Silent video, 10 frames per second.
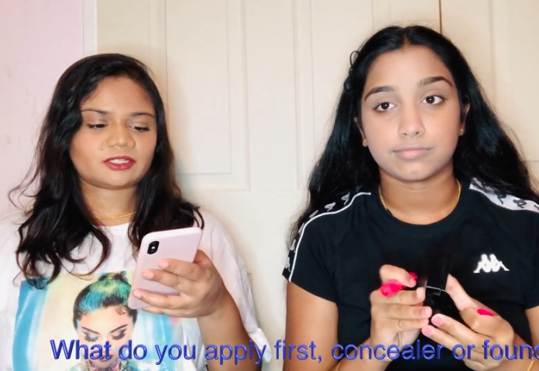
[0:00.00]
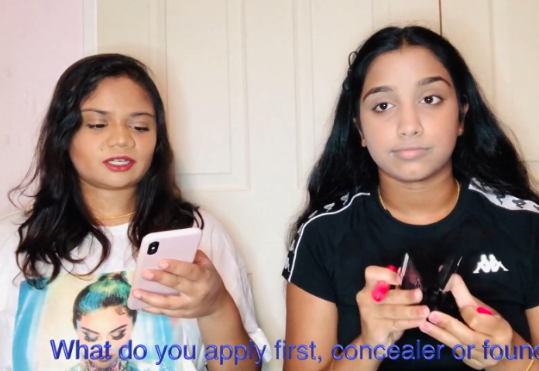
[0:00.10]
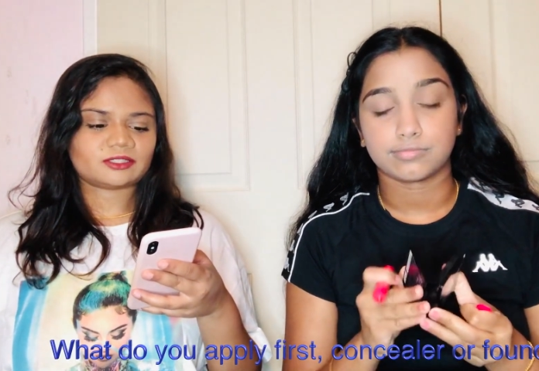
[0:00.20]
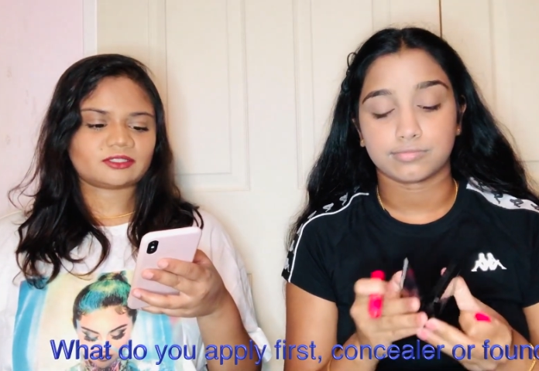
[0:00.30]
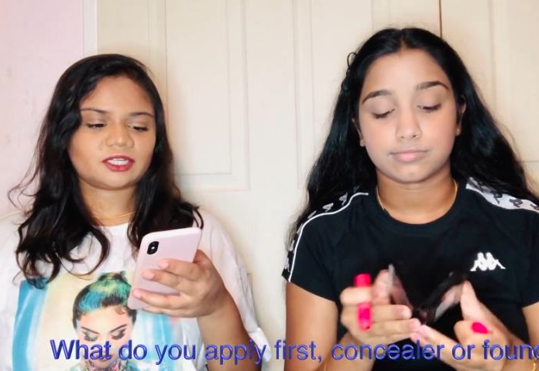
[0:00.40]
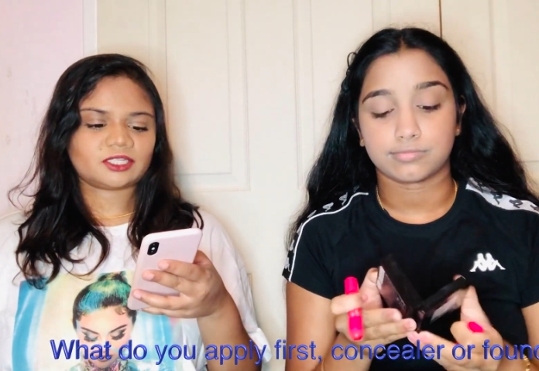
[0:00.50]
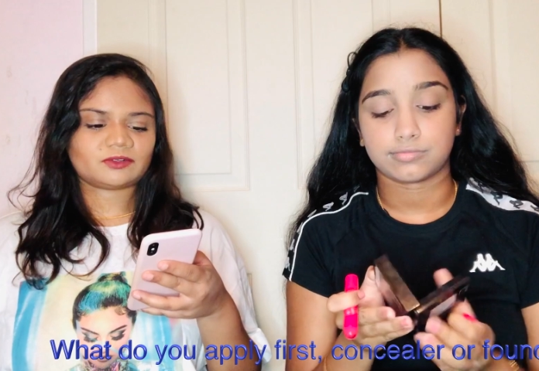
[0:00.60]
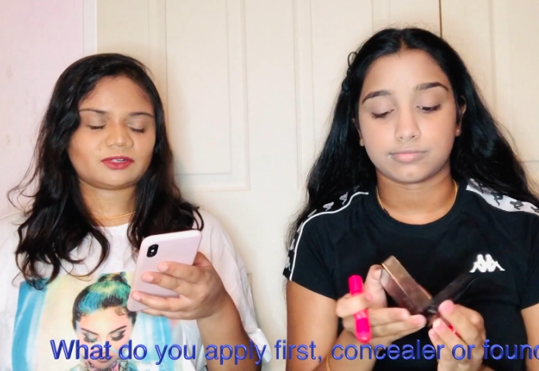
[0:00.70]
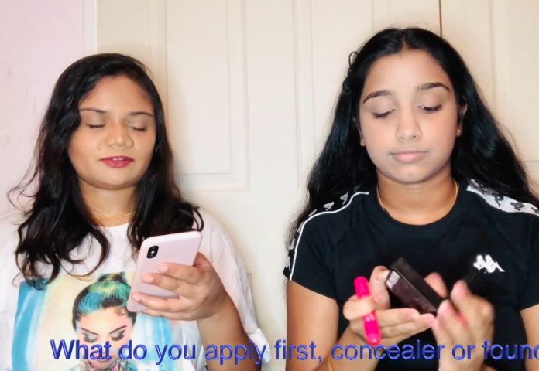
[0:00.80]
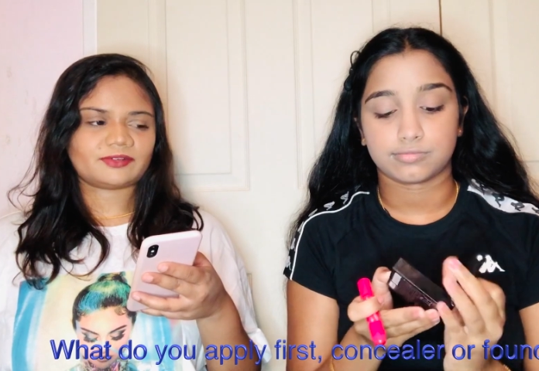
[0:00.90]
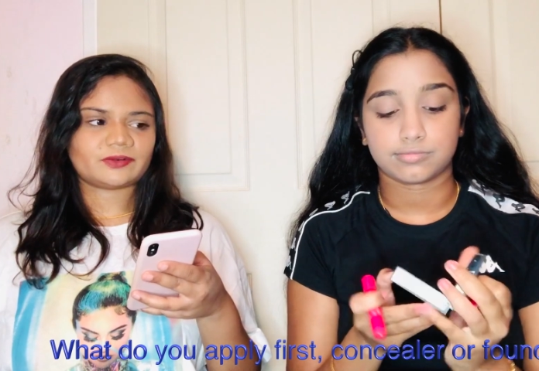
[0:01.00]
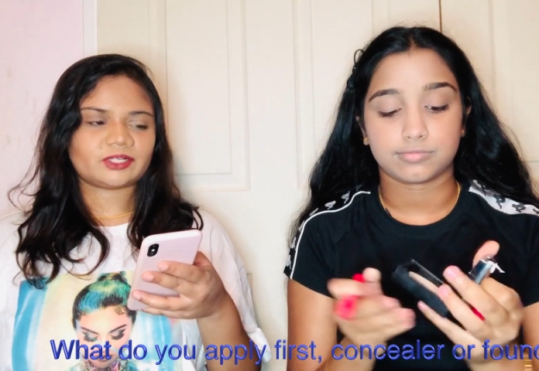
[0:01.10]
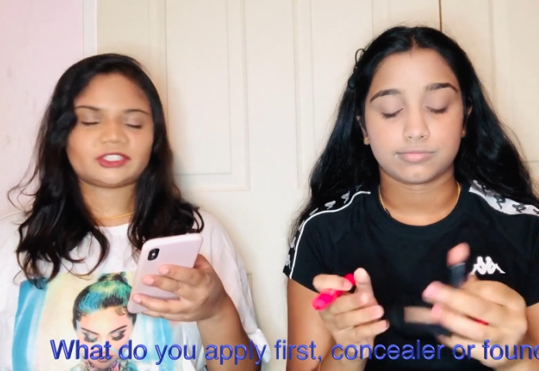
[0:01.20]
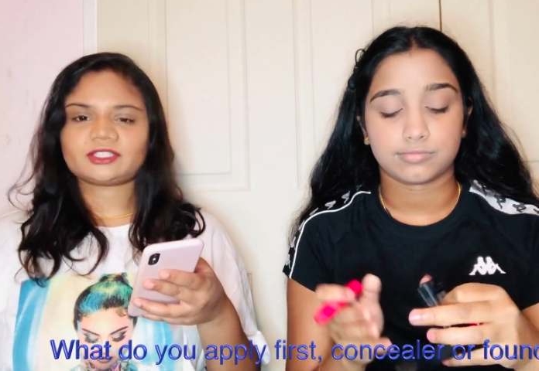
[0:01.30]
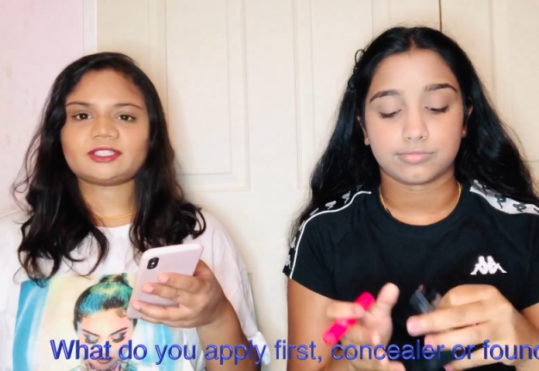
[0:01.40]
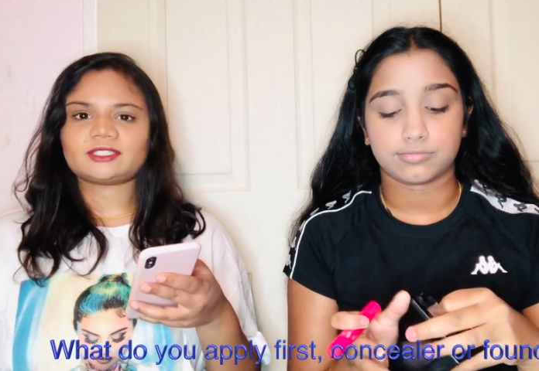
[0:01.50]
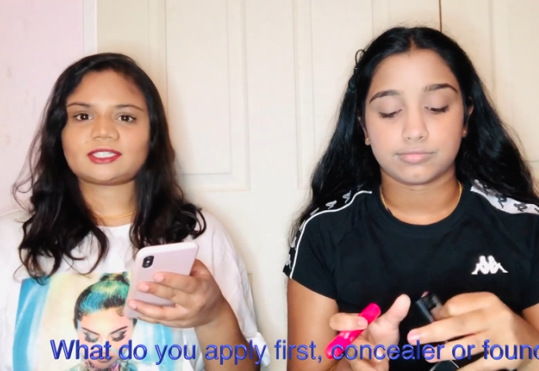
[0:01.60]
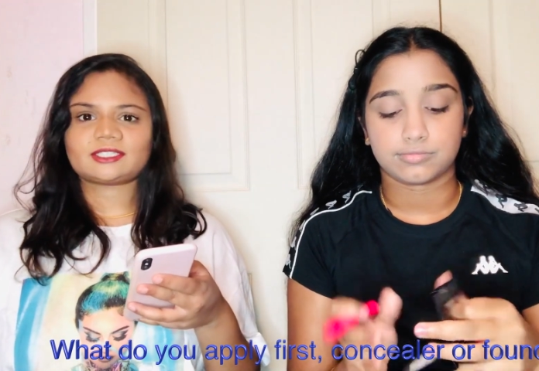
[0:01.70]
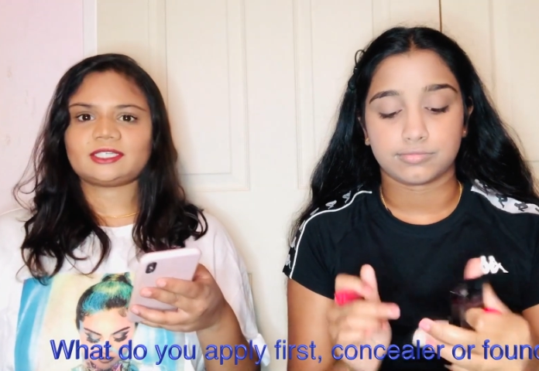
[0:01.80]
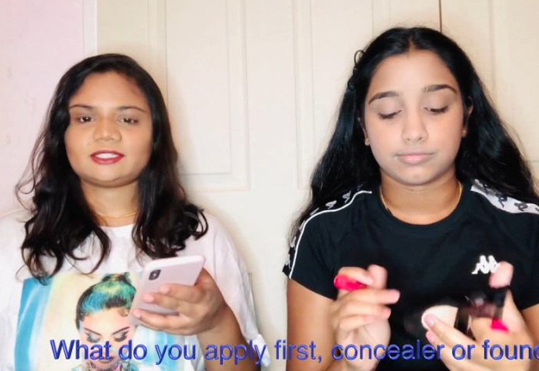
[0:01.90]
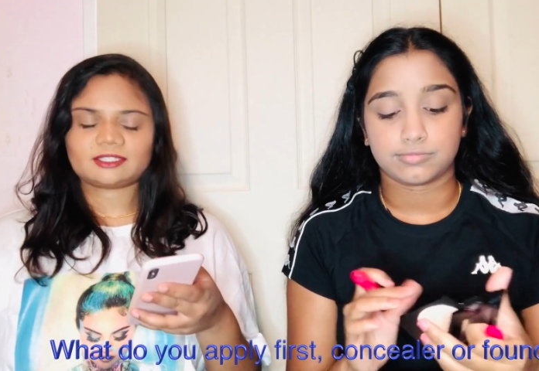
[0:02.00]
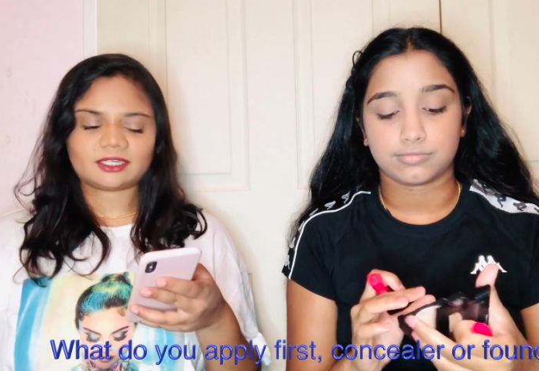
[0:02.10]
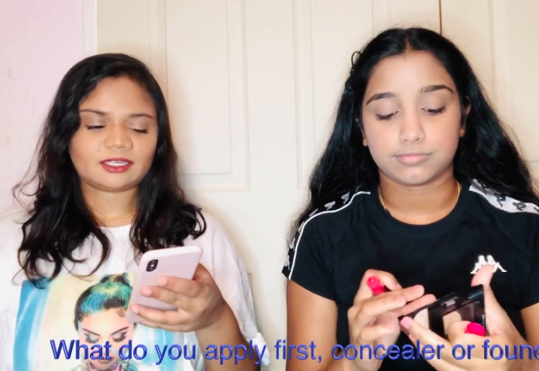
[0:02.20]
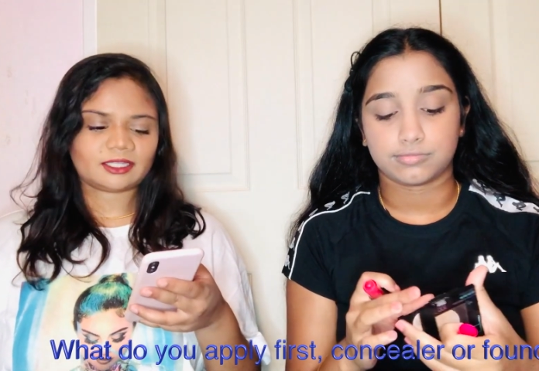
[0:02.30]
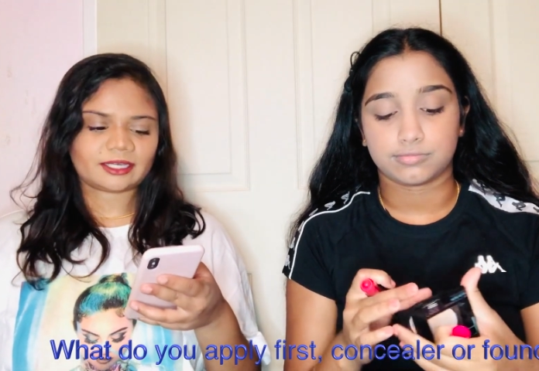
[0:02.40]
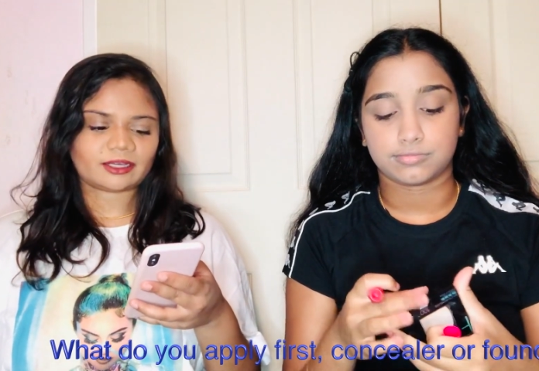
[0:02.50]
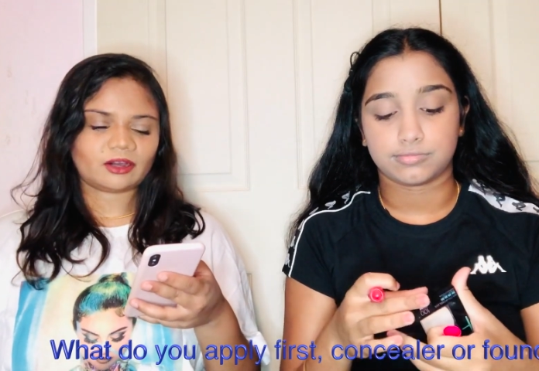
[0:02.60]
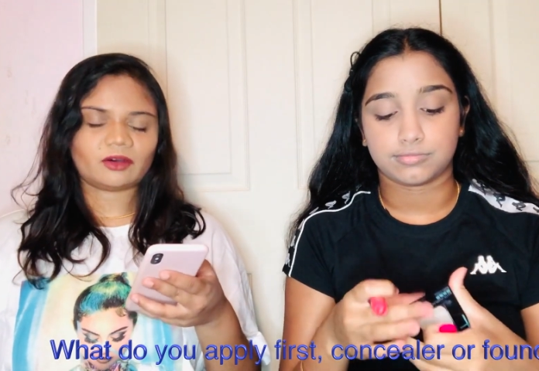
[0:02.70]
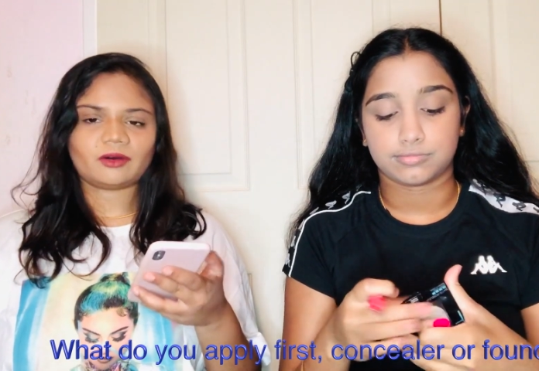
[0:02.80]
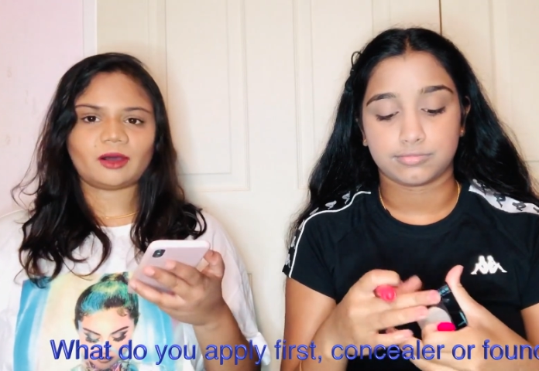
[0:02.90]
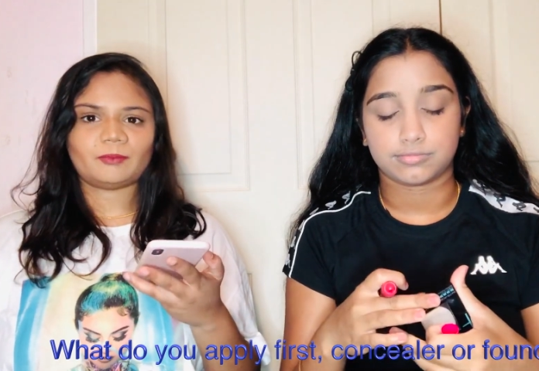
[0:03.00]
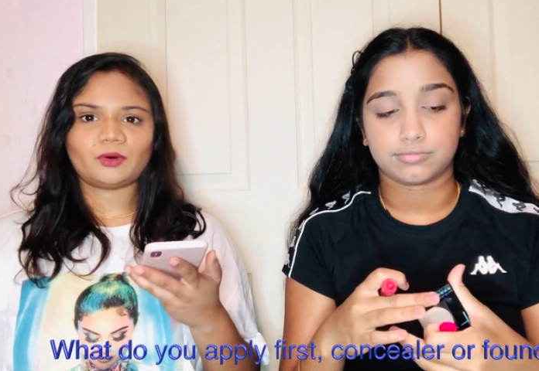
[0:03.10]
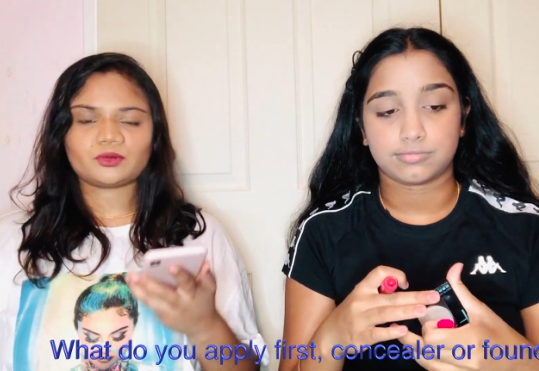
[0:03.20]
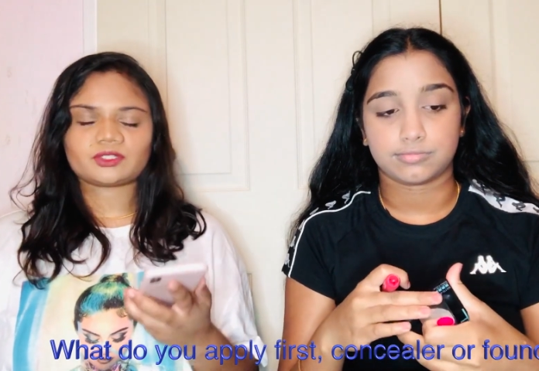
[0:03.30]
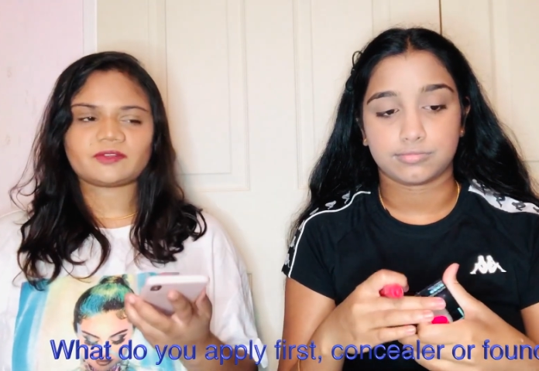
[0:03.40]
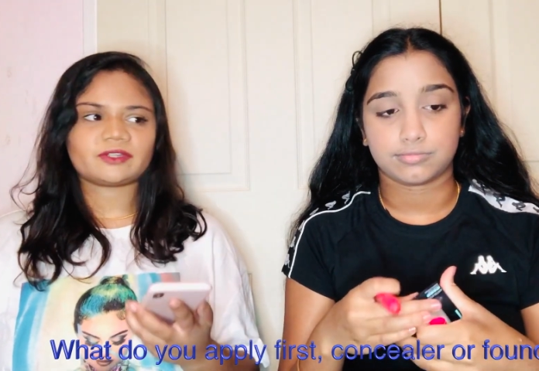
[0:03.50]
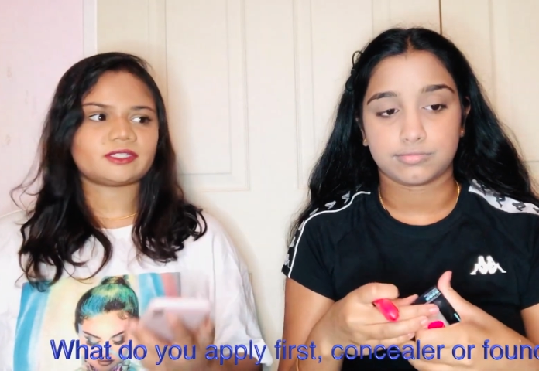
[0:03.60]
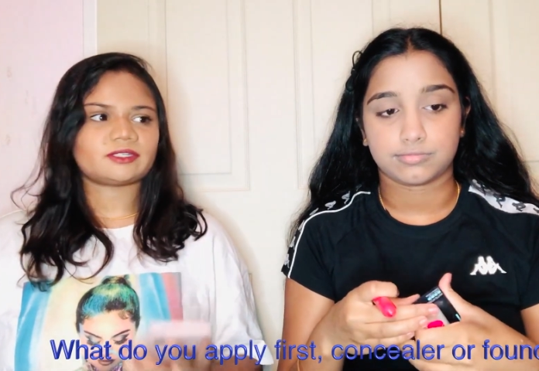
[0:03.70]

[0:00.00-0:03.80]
Speaker 1: concealer or foundation this is easy like most of the